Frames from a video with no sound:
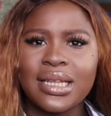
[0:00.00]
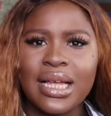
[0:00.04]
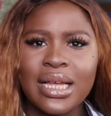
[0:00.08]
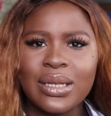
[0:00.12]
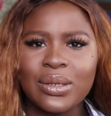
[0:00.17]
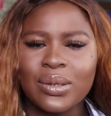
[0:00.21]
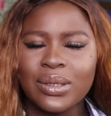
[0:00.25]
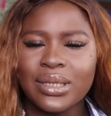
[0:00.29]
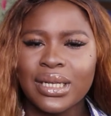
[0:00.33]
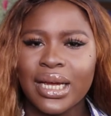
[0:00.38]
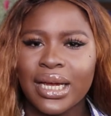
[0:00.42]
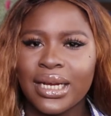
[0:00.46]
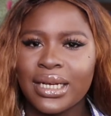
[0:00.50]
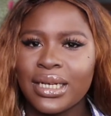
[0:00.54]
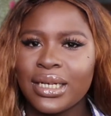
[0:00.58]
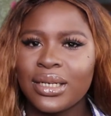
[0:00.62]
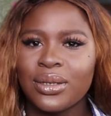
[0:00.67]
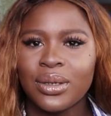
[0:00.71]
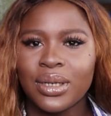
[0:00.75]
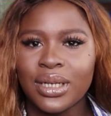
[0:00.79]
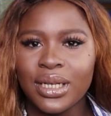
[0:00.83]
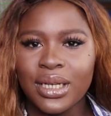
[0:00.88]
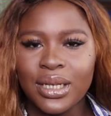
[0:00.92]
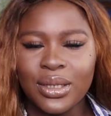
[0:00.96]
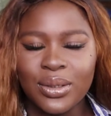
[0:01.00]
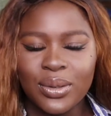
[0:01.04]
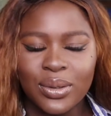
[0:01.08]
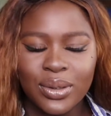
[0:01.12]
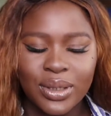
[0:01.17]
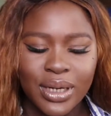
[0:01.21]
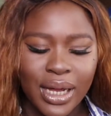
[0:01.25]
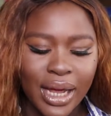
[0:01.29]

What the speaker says: That's what I need on a keto